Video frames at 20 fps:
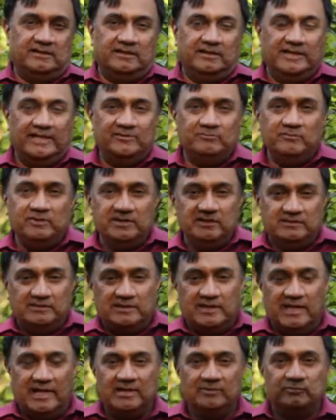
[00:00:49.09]
"Let me
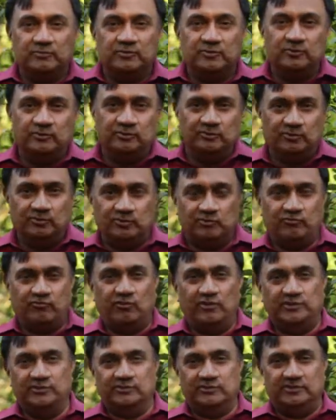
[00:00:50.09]
help you look
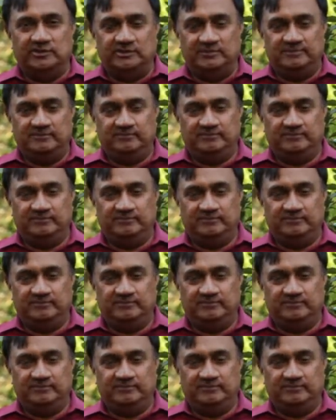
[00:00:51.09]
for your key."